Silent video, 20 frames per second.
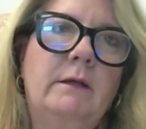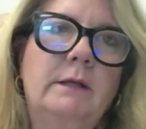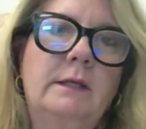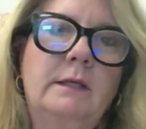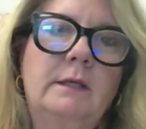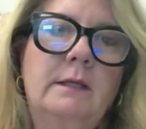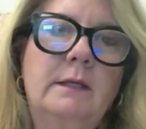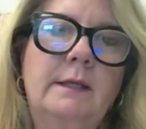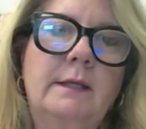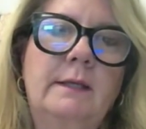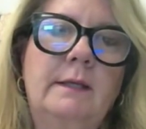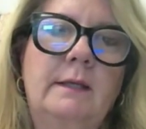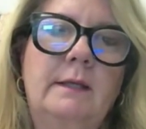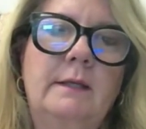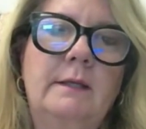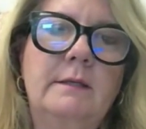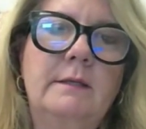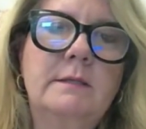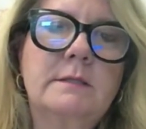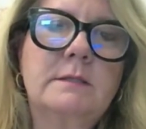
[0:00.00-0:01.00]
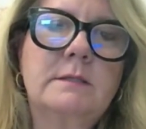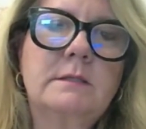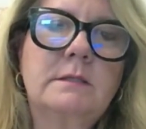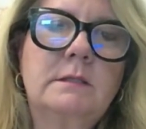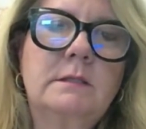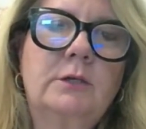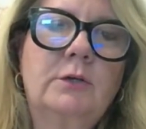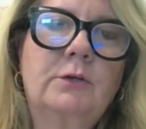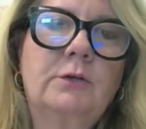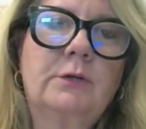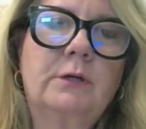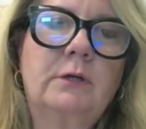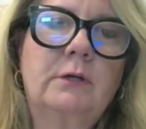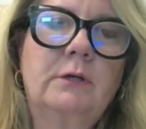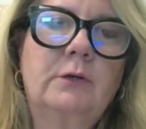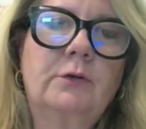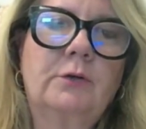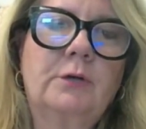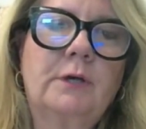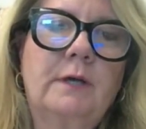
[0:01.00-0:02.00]
it is your
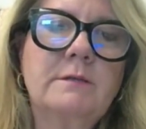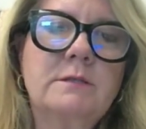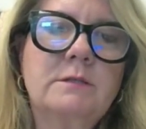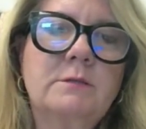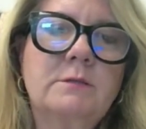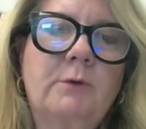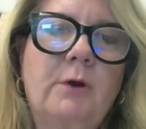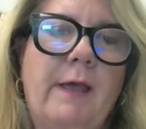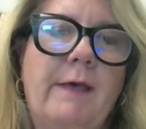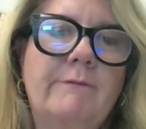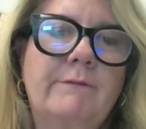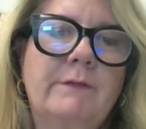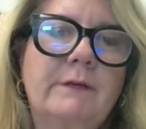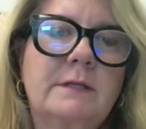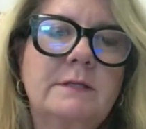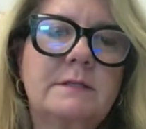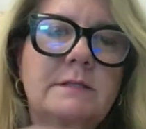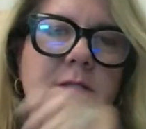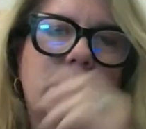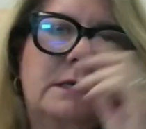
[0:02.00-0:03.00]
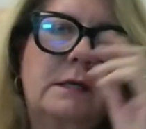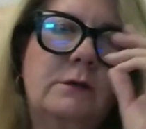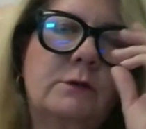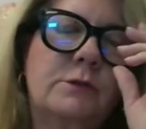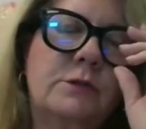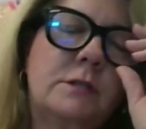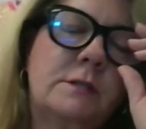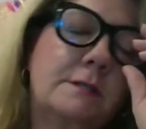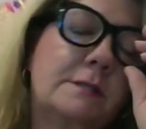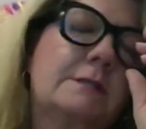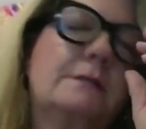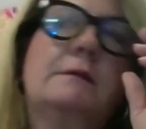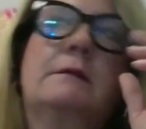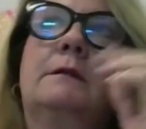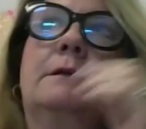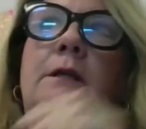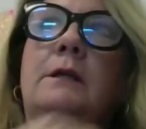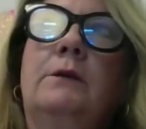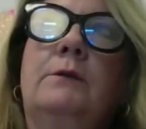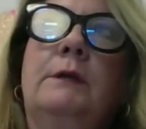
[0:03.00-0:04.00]
customer advocacy, or just,
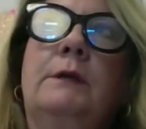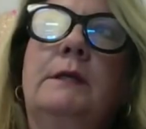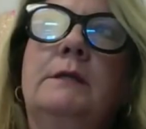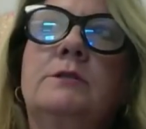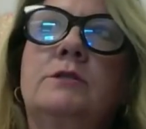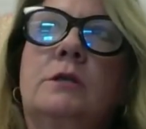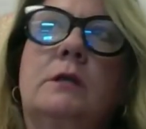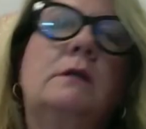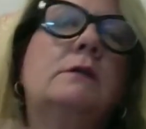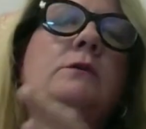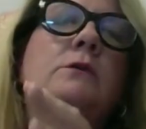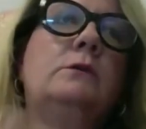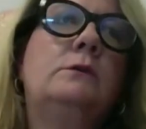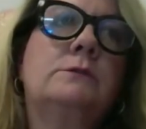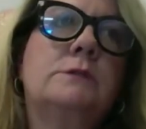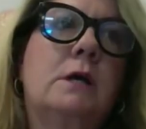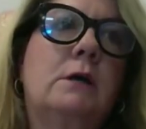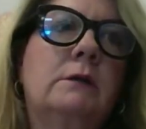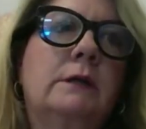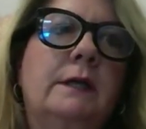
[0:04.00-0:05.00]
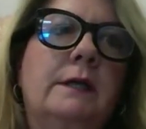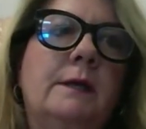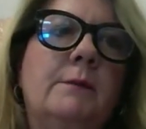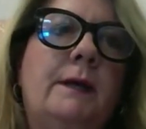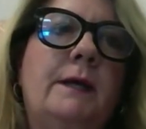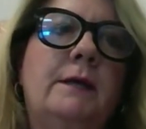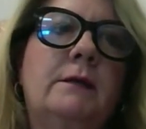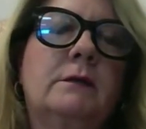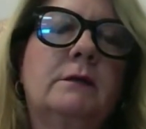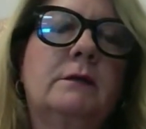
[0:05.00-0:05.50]
in general, talking about our